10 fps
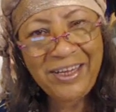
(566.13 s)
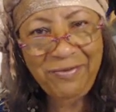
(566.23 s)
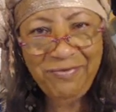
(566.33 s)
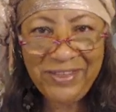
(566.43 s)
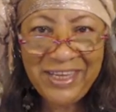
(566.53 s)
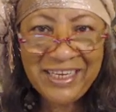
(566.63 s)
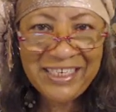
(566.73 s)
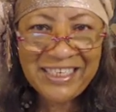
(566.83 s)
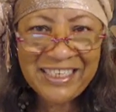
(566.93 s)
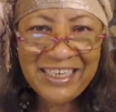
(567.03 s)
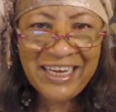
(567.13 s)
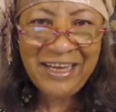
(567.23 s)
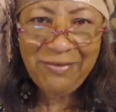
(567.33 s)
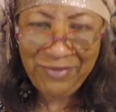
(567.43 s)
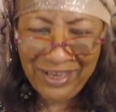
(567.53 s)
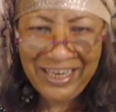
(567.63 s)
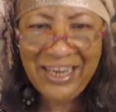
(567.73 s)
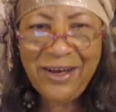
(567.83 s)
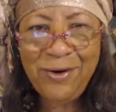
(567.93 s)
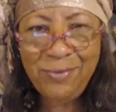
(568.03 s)
if this
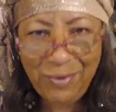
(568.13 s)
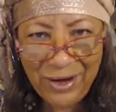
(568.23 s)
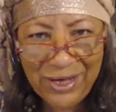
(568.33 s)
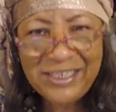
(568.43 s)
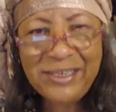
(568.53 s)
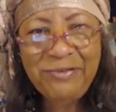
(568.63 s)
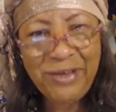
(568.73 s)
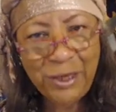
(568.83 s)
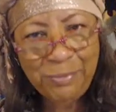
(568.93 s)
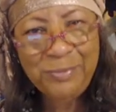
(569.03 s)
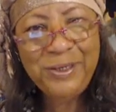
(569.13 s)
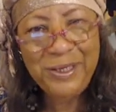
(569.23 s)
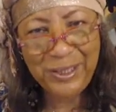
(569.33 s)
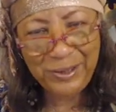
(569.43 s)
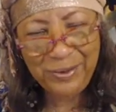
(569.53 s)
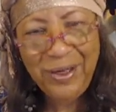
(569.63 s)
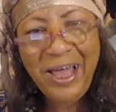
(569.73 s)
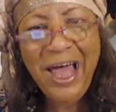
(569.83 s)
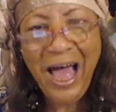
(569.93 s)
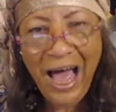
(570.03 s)
video was of help to you,
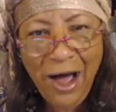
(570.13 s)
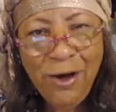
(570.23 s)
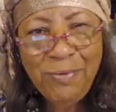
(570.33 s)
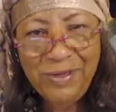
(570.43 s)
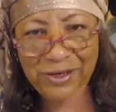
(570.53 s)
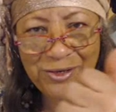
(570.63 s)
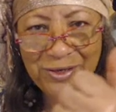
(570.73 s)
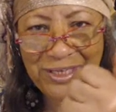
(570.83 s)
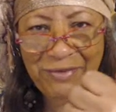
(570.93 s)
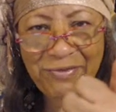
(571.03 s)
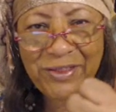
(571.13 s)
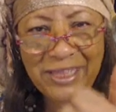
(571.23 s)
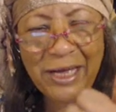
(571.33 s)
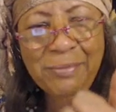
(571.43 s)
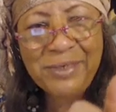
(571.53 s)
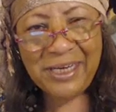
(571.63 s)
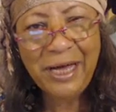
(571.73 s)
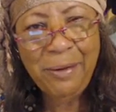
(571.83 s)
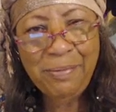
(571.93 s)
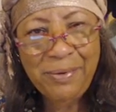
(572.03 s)
I hope that you'll leave a thumbs
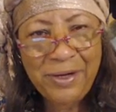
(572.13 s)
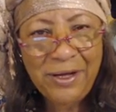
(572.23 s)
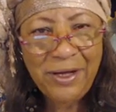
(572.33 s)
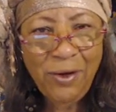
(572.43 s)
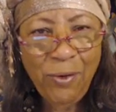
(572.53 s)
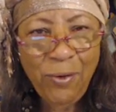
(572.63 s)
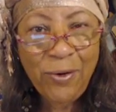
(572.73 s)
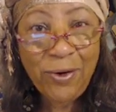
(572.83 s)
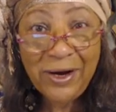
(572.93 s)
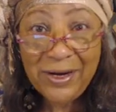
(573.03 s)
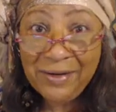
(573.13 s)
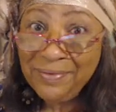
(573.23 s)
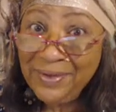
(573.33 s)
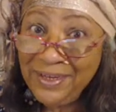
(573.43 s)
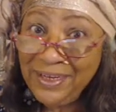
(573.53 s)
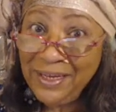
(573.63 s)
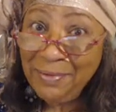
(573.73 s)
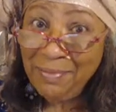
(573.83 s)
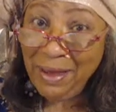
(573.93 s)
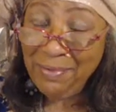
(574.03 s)
up, or
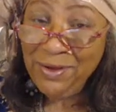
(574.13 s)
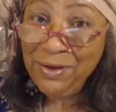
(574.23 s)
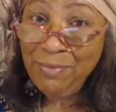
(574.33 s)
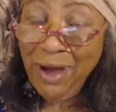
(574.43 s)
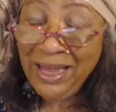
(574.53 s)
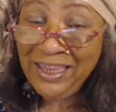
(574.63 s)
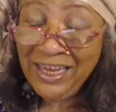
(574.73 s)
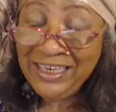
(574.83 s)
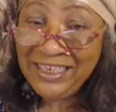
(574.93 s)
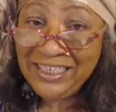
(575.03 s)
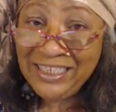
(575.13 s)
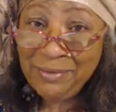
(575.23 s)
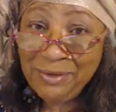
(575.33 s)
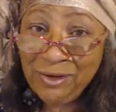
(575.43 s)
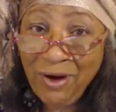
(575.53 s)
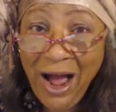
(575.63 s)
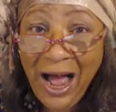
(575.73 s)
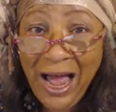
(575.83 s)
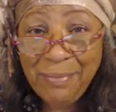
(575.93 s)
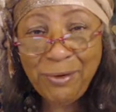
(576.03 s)
maybe you might like to
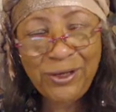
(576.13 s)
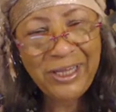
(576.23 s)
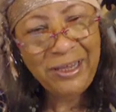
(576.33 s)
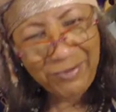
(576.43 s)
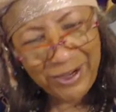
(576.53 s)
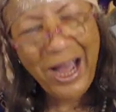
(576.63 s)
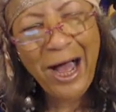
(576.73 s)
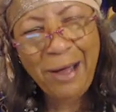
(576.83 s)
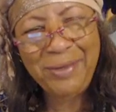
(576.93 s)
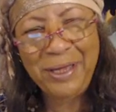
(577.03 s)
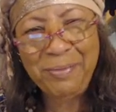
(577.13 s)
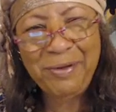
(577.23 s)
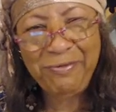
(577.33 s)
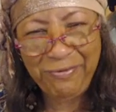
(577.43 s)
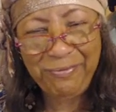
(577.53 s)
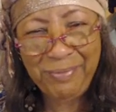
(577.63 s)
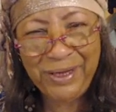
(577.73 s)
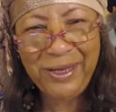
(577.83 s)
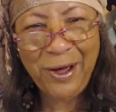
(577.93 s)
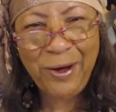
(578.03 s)
subscribe or leave a comment
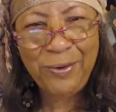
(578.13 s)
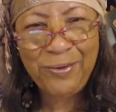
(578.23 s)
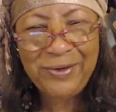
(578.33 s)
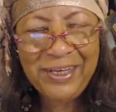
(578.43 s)
below